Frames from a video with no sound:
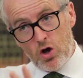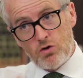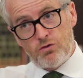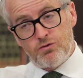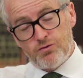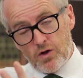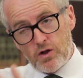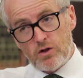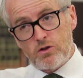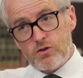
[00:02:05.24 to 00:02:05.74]
no
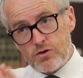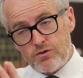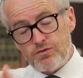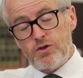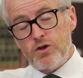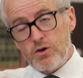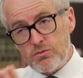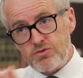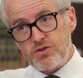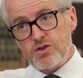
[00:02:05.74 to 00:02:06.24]
fault of
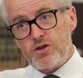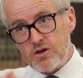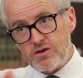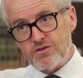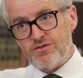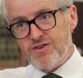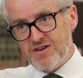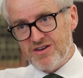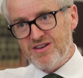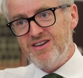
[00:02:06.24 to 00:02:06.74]
the
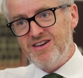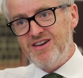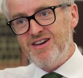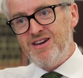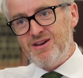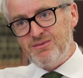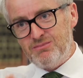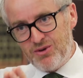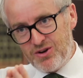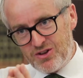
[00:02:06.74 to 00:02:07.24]
observer,
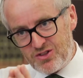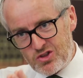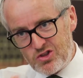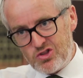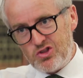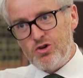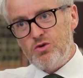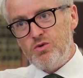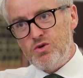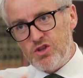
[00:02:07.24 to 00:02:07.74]
but it's to
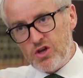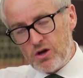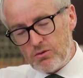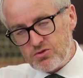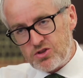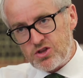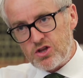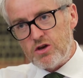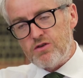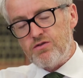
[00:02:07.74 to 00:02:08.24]
do with the
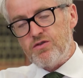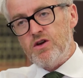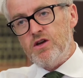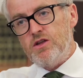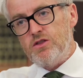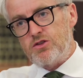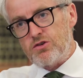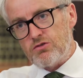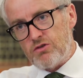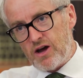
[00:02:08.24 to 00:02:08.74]
observer
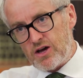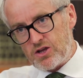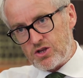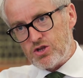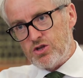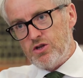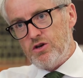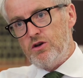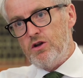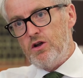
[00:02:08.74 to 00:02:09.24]

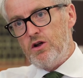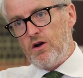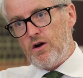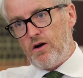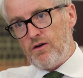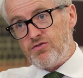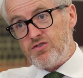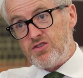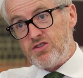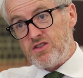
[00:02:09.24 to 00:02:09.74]
interaction
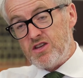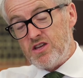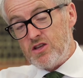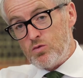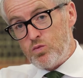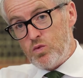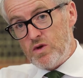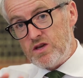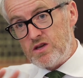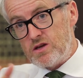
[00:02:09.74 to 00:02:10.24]
of disease,
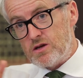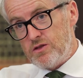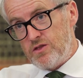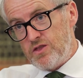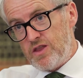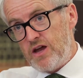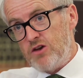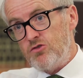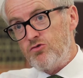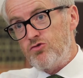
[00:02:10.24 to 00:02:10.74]
we
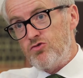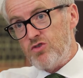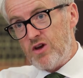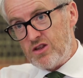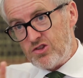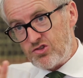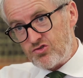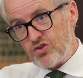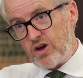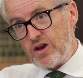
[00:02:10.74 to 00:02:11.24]
can then
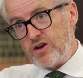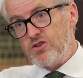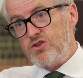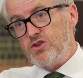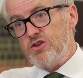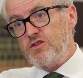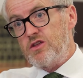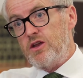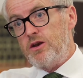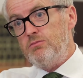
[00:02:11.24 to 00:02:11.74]
create
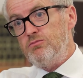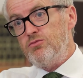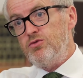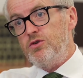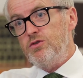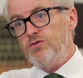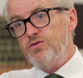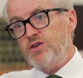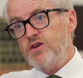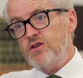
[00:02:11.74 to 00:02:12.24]
strategies that
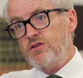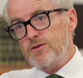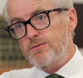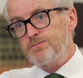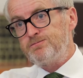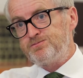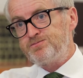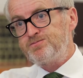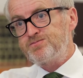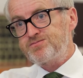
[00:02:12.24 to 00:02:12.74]
improve things.